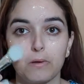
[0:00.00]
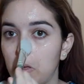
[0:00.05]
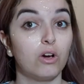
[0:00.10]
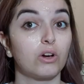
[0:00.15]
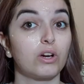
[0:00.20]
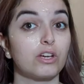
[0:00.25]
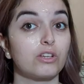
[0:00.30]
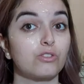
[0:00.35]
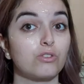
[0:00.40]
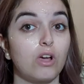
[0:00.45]

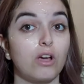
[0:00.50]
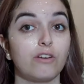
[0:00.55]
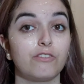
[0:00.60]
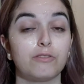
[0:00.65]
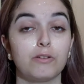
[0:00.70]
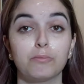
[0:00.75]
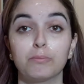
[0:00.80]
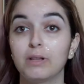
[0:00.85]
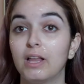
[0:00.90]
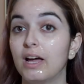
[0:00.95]
Okay, so
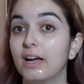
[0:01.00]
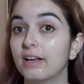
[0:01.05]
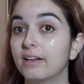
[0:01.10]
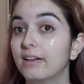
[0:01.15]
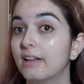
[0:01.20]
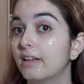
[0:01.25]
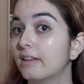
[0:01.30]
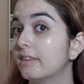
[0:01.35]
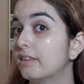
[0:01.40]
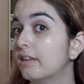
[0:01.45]
I've
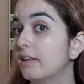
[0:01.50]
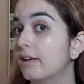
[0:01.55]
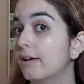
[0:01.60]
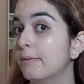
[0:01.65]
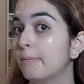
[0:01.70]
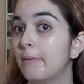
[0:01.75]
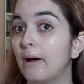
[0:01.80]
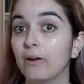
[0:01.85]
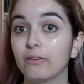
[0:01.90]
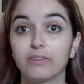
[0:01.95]
applied the
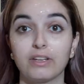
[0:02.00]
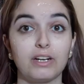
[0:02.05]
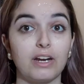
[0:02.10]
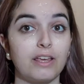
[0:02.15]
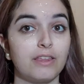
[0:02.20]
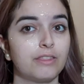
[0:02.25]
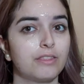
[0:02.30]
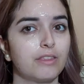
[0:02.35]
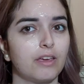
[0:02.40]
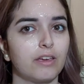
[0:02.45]
amount that
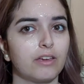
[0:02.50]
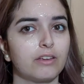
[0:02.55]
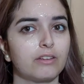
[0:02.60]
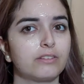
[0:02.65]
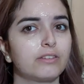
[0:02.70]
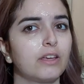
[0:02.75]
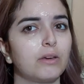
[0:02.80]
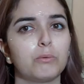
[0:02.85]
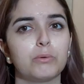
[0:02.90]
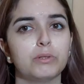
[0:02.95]
I think
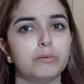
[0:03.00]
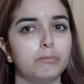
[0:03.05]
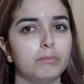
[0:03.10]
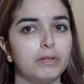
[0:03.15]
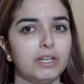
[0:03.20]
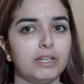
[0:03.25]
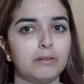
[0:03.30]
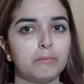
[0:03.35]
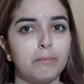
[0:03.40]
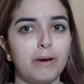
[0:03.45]
they would
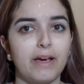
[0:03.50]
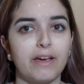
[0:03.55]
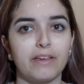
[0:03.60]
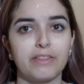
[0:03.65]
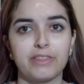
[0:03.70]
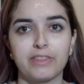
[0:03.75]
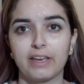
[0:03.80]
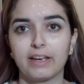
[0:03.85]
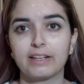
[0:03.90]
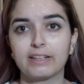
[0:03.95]
mean by a
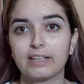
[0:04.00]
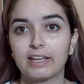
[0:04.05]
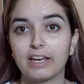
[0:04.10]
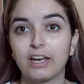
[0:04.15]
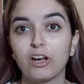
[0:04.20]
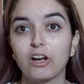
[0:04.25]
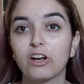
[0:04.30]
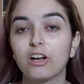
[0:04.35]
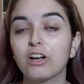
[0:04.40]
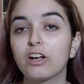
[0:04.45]
thick
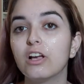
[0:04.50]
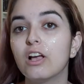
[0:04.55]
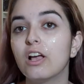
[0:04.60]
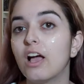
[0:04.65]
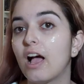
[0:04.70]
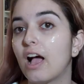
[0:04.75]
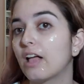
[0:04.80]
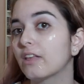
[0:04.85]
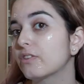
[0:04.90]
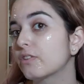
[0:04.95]
layer.
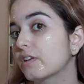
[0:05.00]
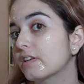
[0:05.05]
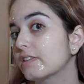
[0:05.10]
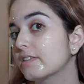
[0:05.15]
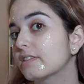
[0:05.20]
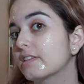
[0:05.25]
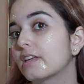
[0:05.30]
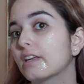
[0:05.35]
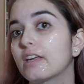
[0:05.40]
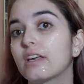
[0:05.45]
As you can
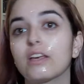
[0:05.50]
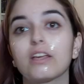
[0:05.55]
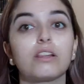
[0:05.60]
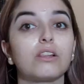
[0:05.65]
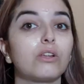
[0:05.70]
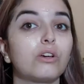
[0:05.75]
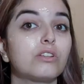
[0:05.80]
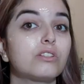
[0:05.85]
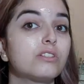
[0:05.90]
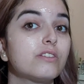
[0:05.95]
see, it
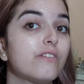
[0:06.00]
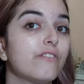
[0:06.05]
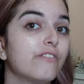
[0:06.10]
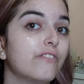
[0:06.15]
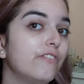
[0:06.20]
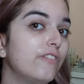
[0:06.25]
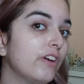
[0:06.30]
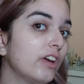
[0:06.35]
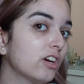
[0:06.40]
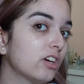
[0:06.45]
looks
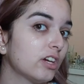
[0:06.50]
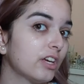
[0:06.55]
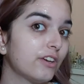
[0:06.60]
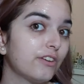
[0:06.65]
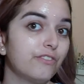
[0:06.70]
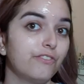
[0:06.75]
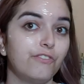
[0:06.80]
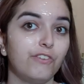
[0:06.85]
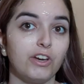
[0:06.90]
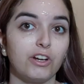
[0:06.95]
very,
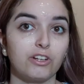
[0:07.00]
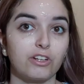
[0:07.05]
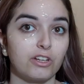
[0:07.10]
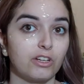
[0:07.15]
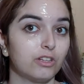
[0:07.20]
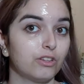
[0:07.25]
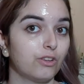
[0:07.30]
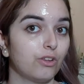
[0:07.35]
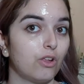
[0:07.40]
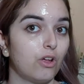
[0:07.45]
very
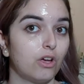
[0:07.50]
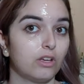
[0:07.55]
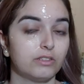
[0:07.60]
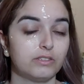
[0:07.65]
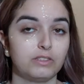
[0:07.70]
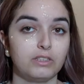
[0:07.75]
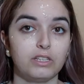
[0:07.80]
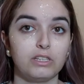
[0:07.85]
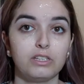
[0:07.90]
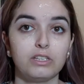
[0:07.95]

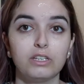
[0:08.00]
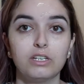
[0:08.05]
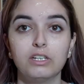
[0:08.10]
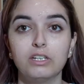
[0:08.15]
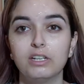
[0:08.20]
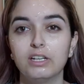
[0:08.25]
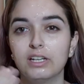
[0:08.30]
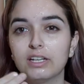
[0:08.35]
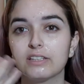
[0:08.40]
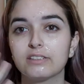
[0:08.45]
glossy.
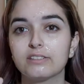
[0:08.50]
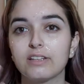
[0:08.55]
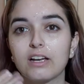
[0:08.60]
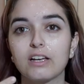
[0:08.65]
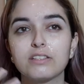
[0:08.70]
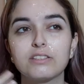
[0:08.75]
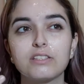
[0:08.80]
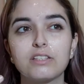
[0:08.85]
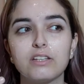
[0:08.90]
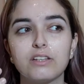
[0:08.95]

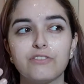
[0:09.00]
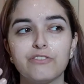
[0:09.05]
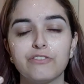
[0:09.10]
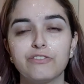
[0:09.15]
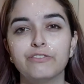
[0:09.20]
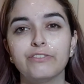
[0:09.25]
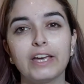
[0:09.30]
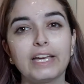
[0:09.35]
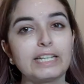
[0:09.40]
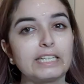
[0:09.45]
Does
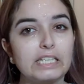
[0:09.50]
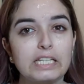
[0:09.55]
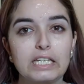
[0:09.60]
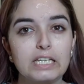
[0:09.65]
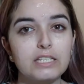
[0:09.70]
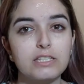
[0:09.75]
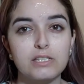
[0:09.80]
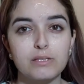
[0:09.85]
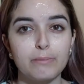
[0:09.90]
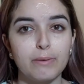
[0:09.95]
faintly
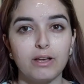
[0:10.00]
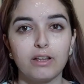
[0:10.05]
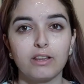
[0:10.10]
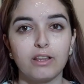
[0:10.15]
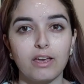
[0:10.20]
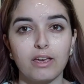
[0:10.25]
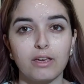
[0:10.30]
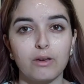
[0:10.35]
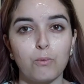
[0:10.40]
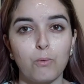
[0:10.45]
smell
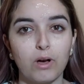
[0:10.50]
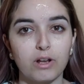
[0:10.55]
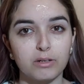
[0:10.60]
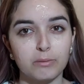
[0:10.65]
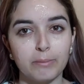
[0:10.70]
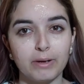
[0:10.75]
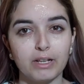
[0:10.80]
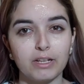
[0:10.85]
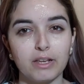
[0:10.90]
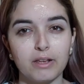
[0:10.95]
like
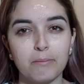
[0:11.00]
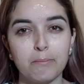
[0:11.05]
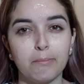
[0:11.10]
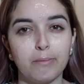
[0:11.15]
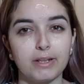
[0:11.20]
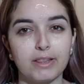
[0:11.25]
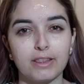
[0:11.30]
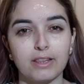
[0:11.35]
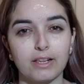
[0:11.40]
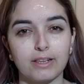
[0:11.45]
watermelon,
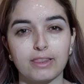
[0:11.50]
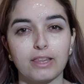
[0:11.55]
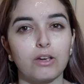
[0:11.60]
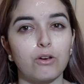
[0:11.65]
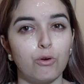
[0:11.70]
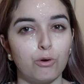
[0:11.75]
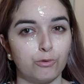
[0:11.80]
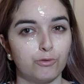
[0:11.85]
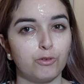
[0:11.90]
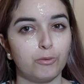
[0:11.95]
but nothing
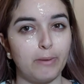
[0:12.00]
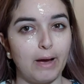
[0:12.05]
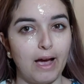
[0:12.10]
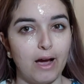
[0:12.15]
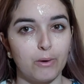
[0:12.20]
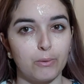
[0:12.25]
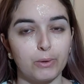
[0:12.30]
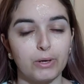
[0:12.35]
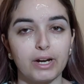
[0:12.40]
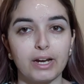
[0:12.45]

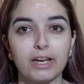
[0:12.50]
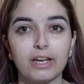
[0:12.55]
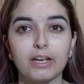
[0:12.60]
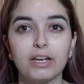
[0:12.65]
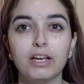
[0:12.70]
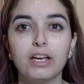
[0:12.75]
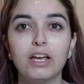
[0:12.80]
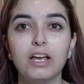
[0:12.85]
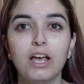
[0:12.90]
overpowering.